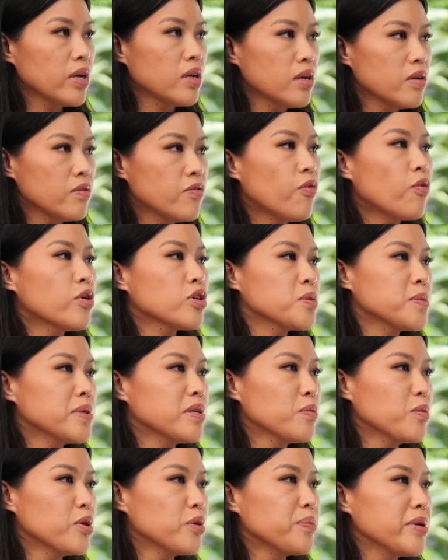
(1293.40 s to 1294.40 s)
Right,
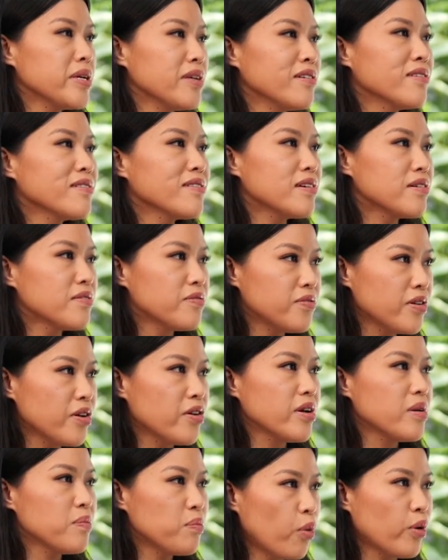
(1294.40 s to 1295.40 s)
enforcement would be a
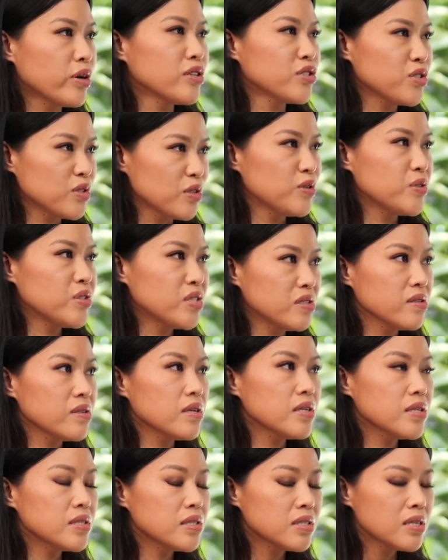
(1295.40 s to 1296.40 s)
very important solution
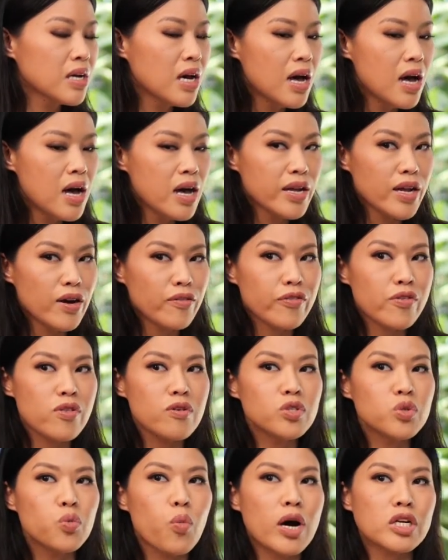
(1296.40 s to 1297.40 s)
to this. Now, for
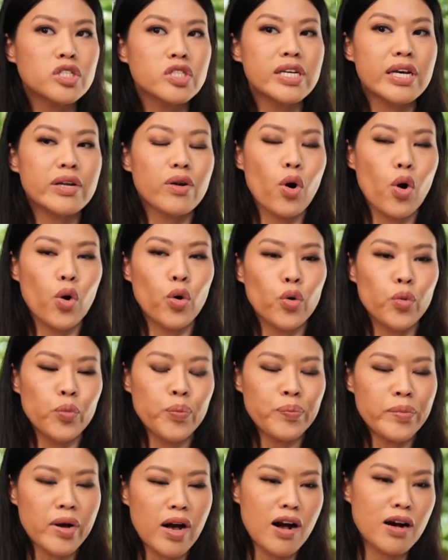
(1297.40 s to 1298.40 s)
those watching at
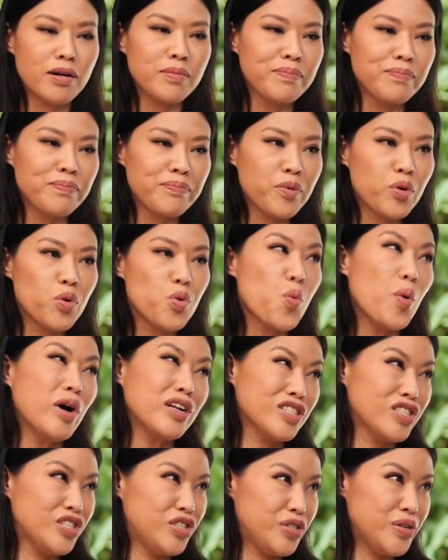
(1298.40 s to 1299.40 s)
home um, who
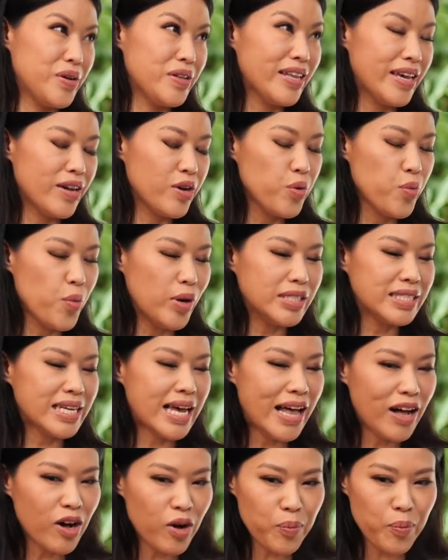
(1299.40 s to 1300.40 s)
want to do, like who want to
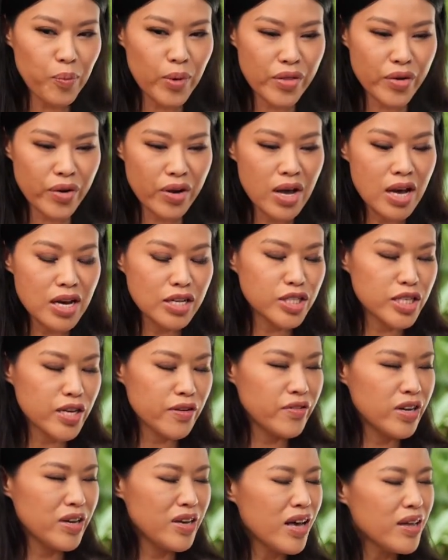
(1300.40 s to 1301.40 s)
help, whether do you
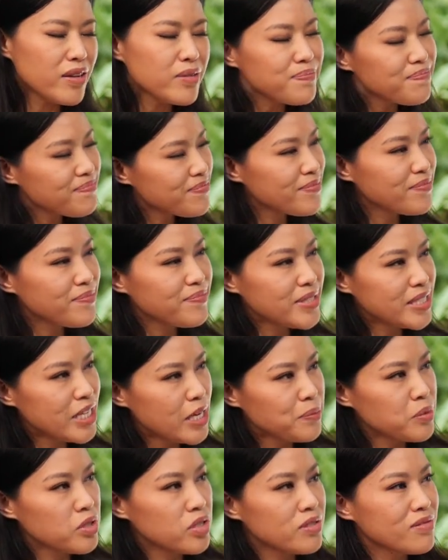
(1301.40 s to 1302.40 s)
have any
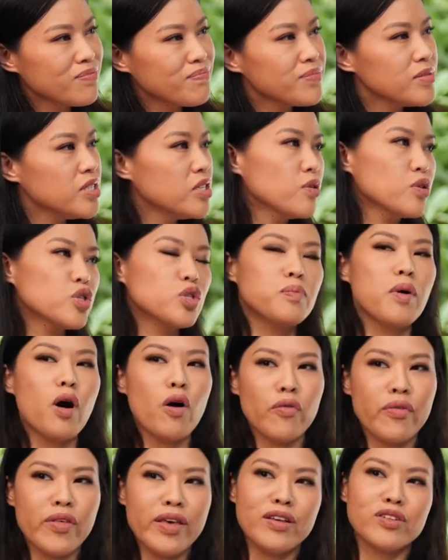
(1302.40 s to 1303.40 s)
tips on you know
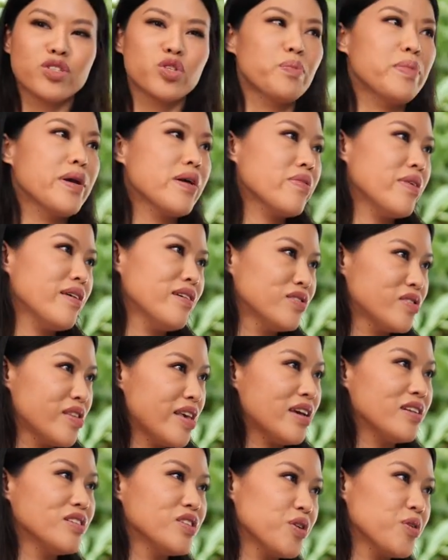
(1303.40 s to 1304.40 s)
small things or big things
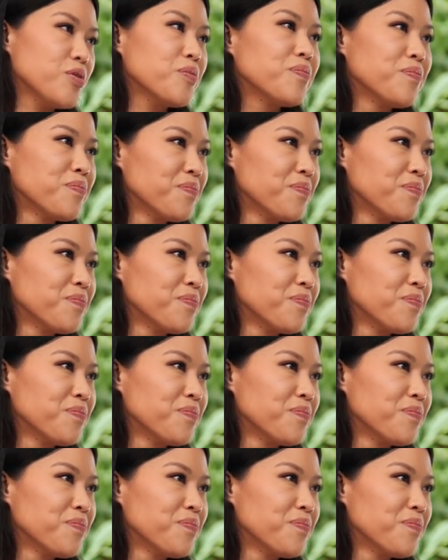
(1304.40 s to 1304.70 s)
they can do?